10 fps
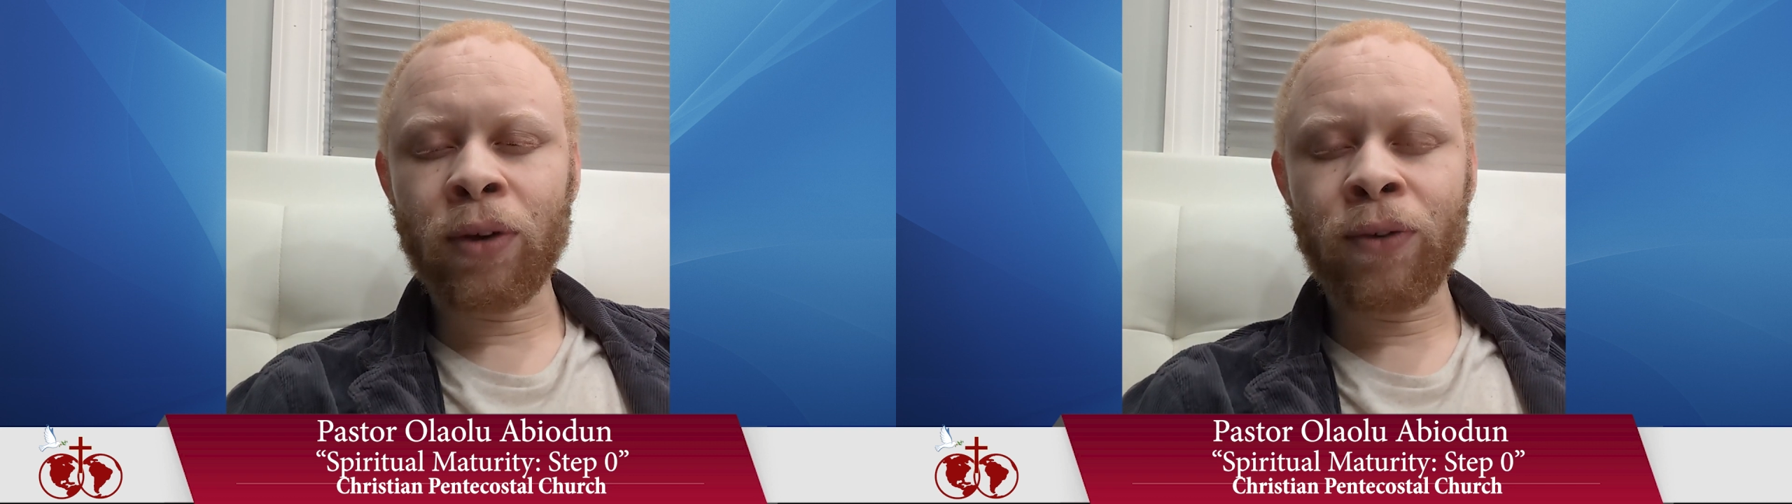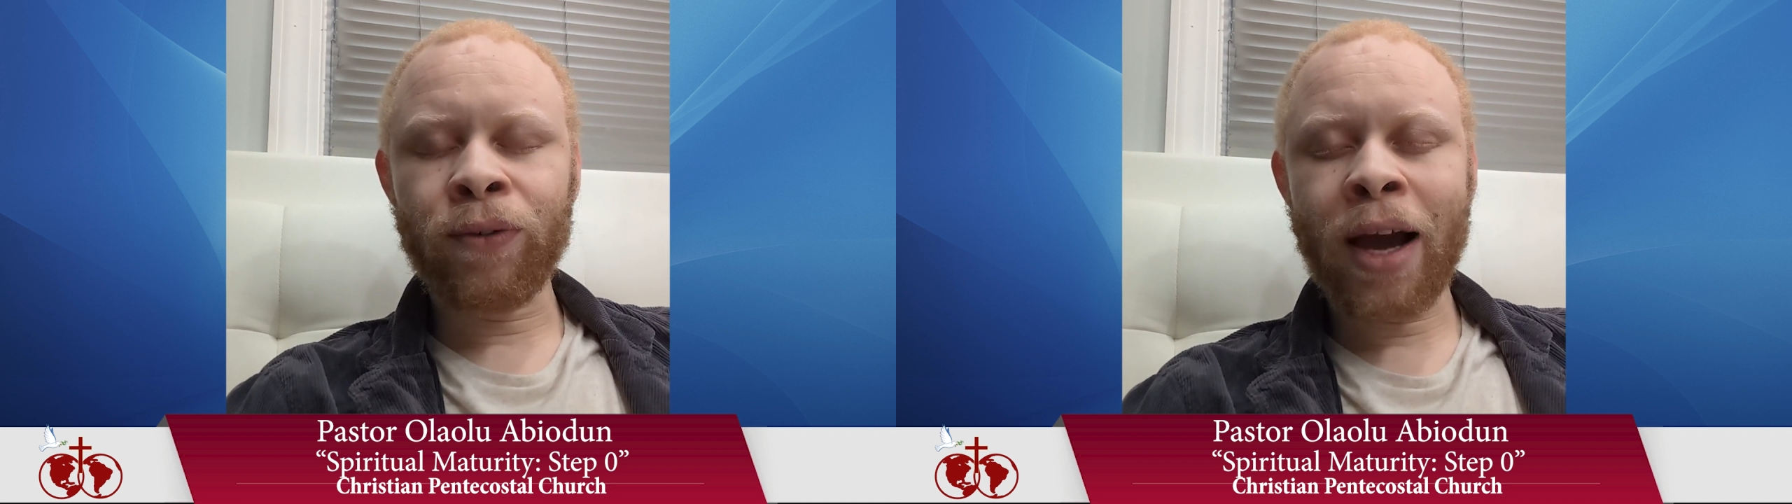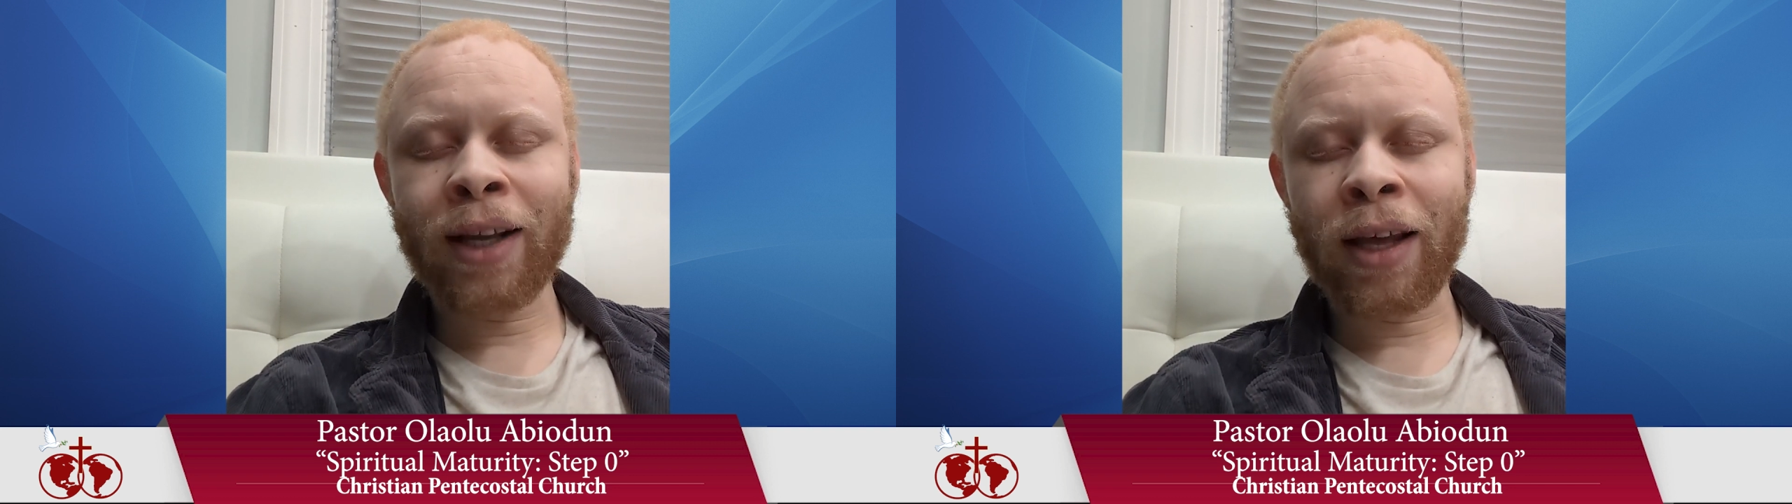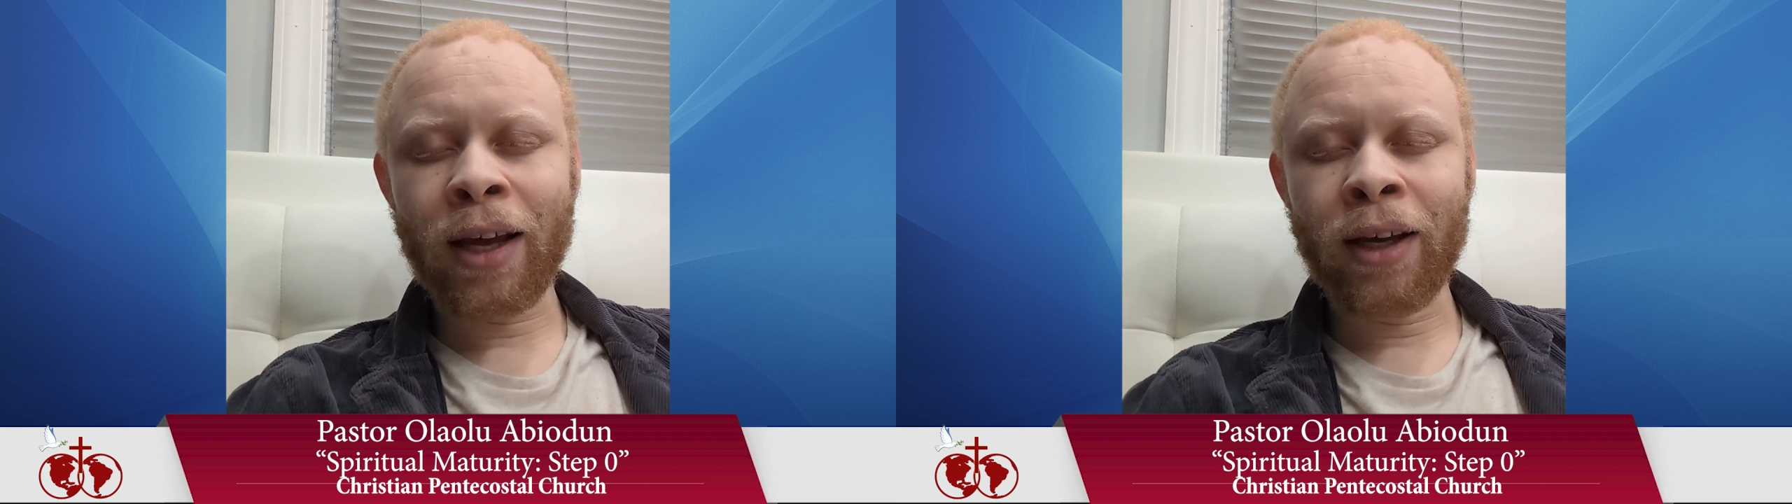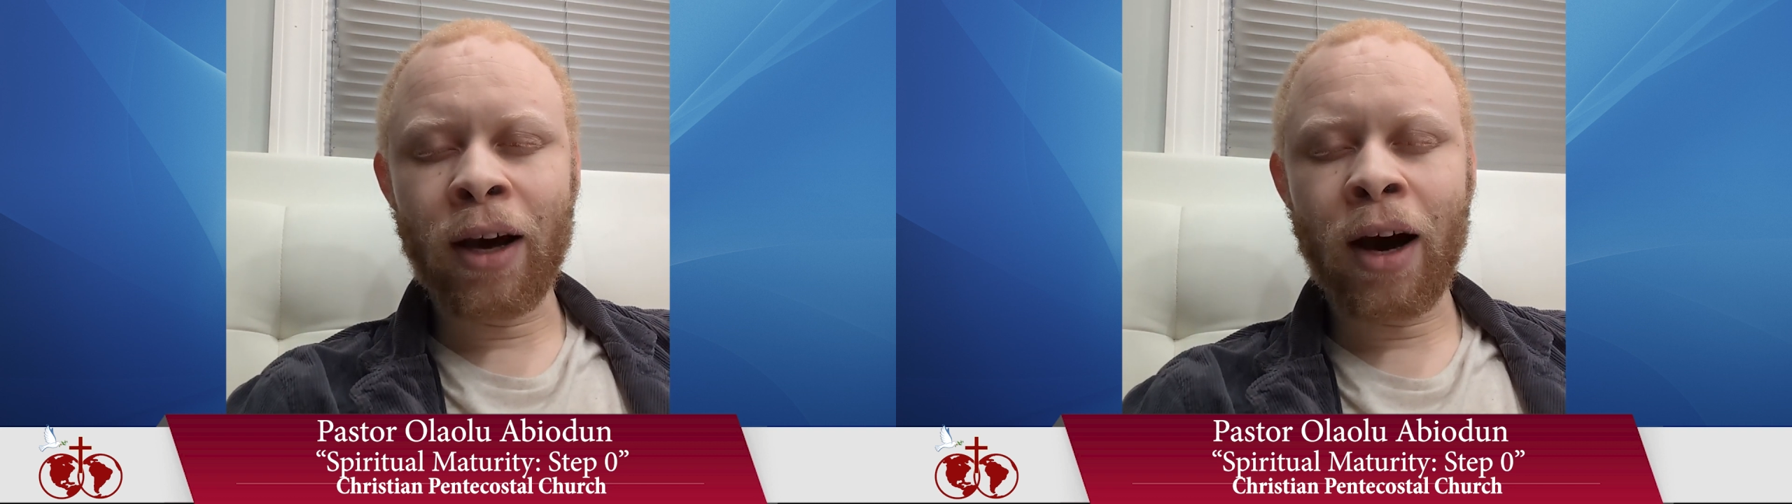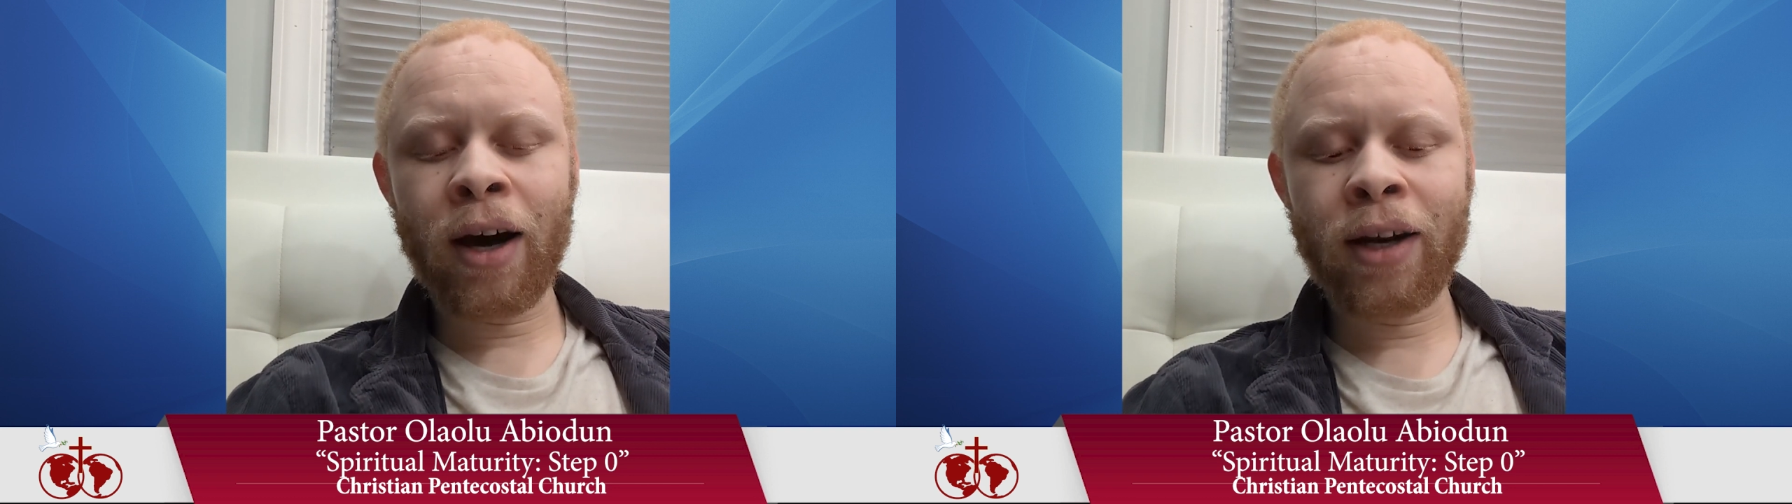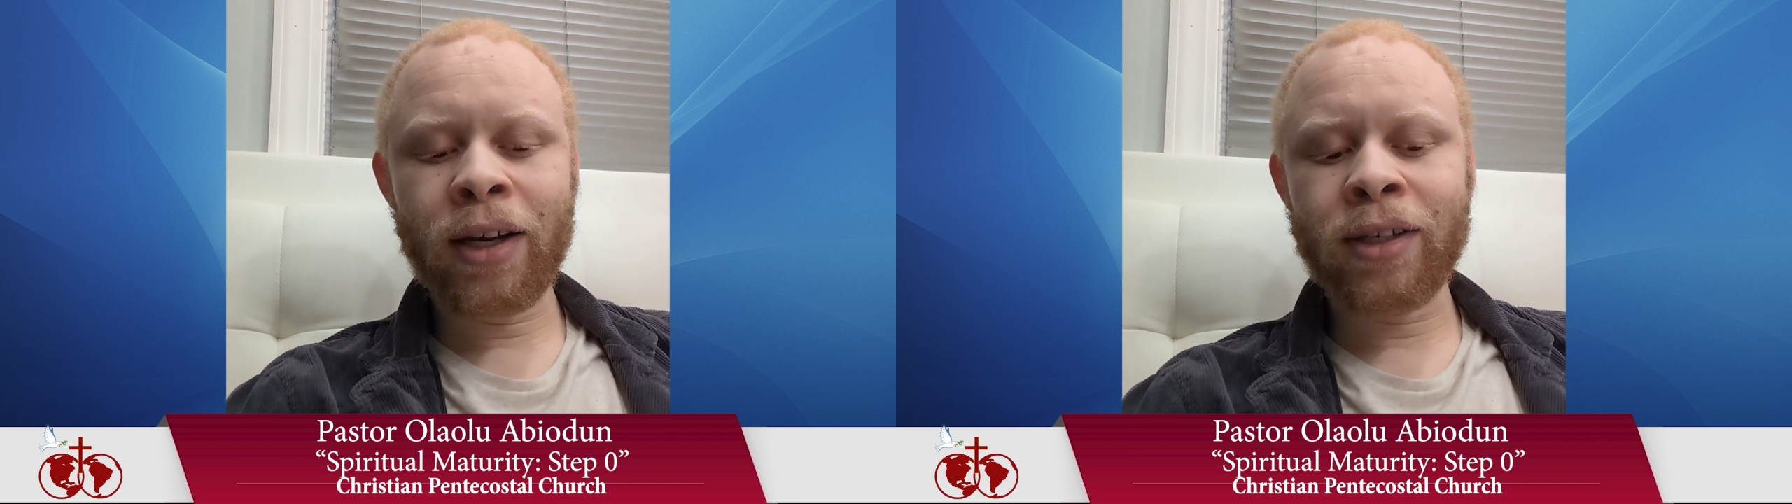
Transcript: the fact that God